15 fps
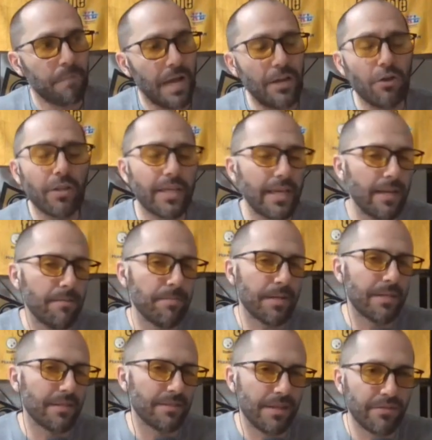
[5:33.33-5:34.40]
I know that Kenny
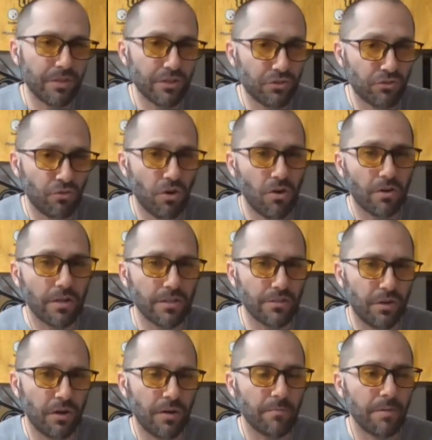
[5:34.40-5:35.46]
Pickett doesn't have the
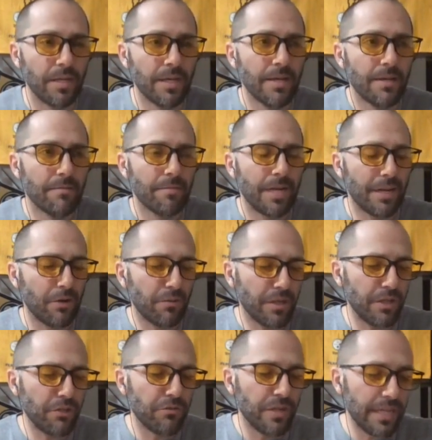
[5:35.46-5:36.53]
strongest arm, but I don't
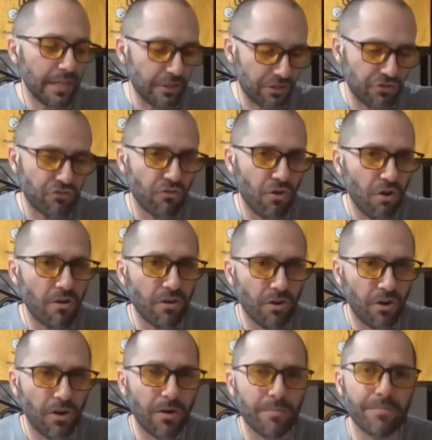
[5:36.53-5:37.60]
think you need a strong
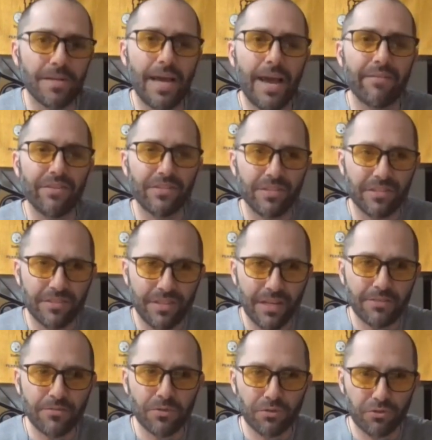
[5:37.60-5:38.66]
arm to have a
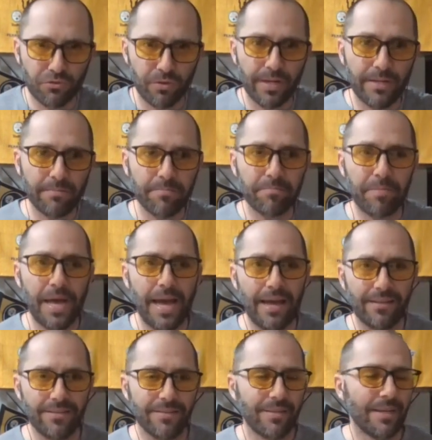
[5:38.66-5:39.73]
successful screen
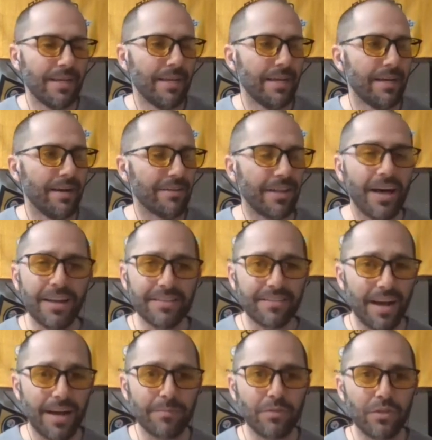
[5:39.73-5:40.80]
pass. A lot of
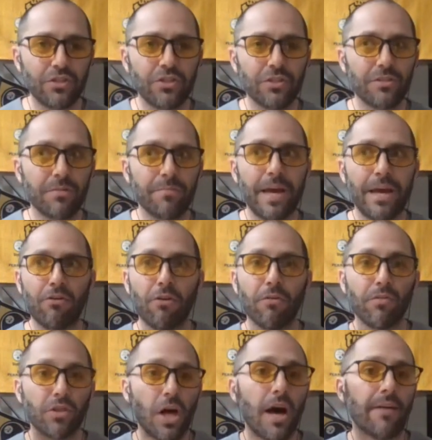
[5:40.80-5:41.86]
times, it's just a matter
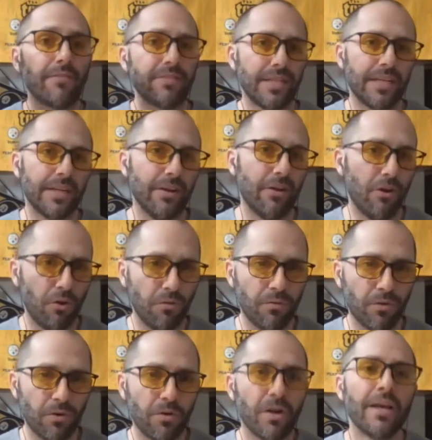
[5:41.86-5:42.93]
of lofting it
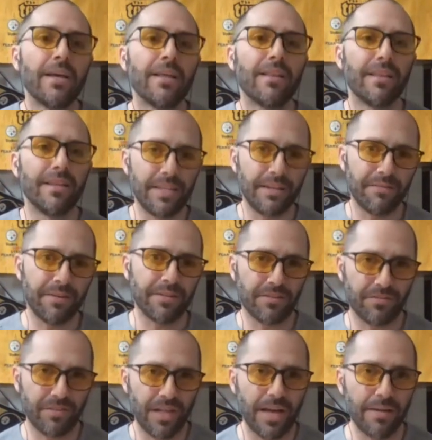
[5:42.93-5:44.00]
over the
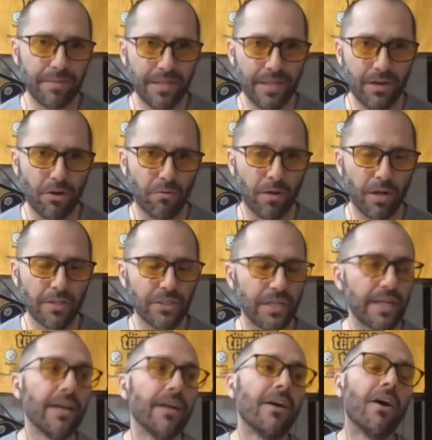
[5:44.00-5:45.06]
defensive linemen that are
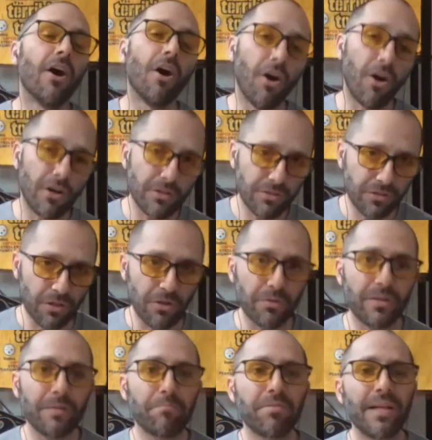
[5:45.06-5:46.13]
rushing. Also,
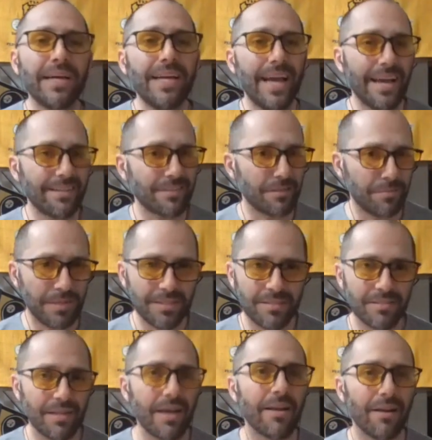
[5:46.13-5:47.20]
the play has to be
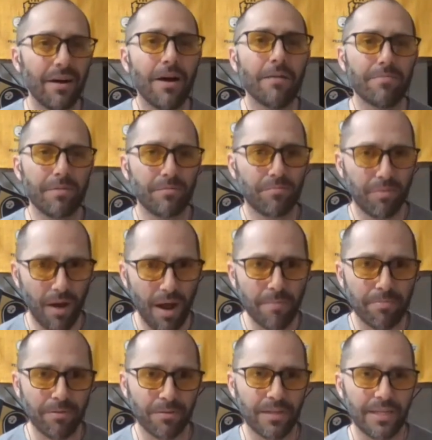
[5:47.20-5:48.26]
set up
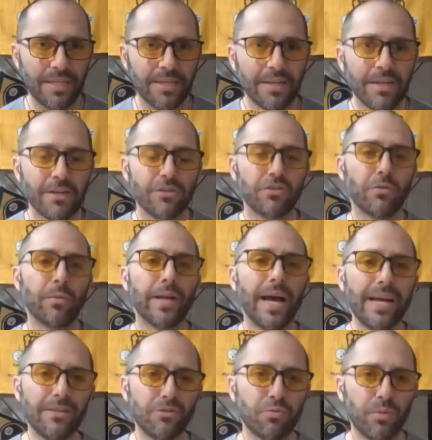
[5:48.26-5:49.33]
properly. So when
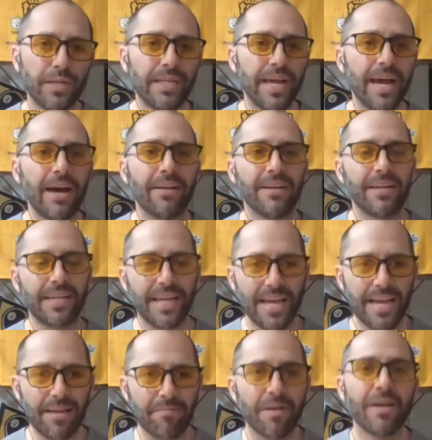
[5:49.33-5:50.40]
I tweet out in a
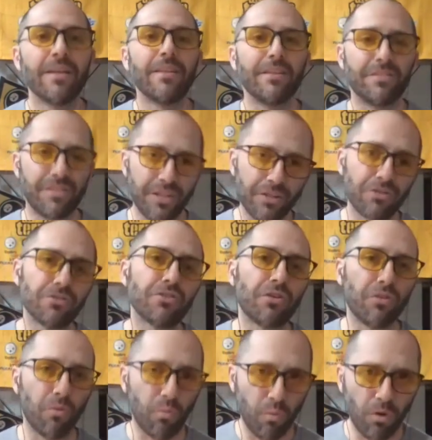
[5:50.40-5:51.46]
game, the Steelers
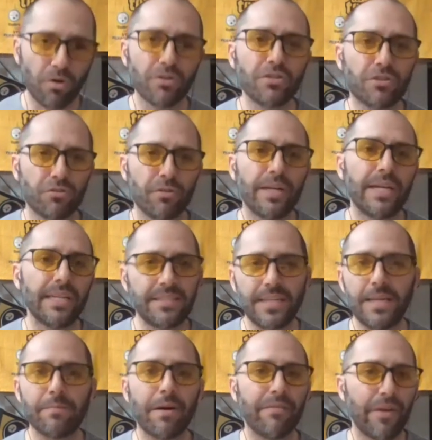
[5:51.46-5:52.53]
are the worst screen
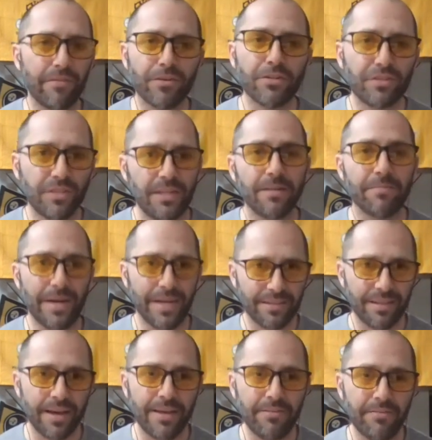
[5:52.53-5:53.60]
team I've ever seen in my
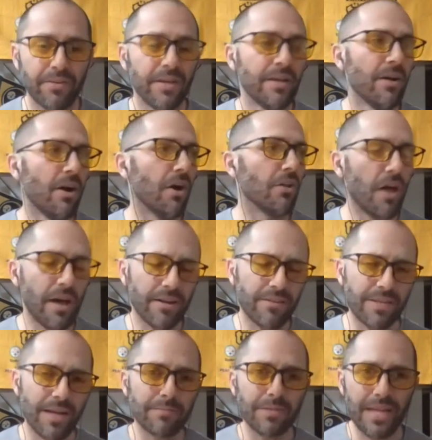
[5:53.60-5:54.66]
life, a lot
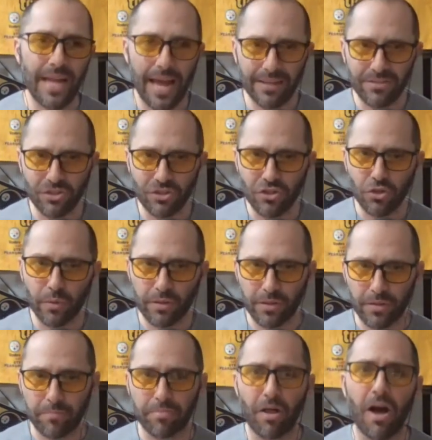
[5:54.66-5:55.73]
of times it has to do with
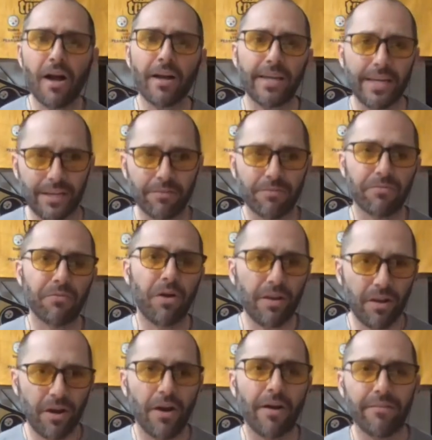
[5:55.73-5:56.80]
the blocking in
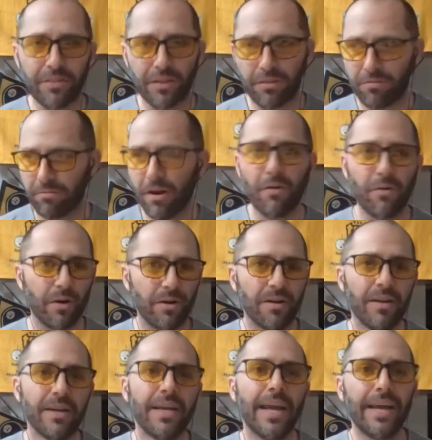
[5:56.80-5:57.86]
front of the thrower
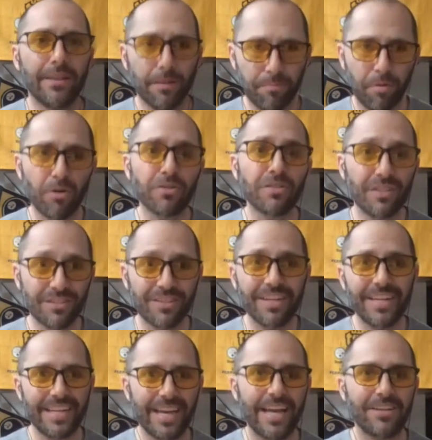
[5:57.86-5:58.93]
and the person that's
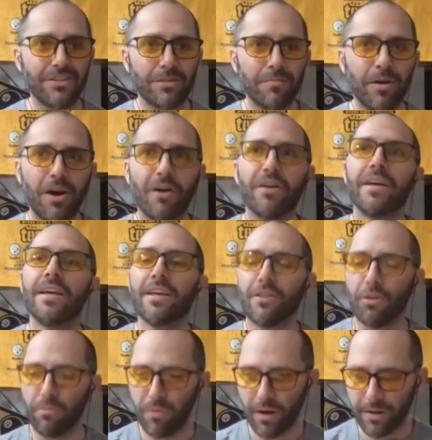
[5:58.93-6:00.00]
going to catch the ball.
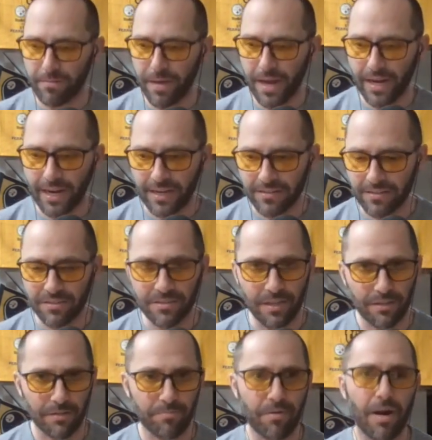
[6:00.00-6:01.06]
The running back has to
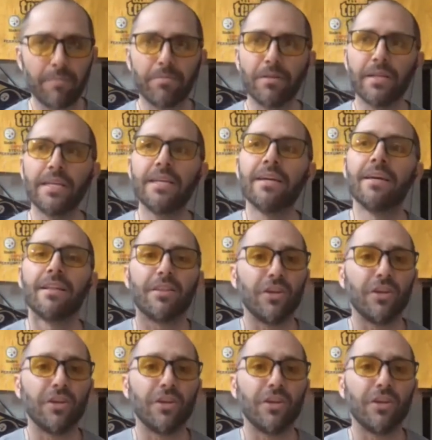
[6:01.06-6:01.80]
sell it properly.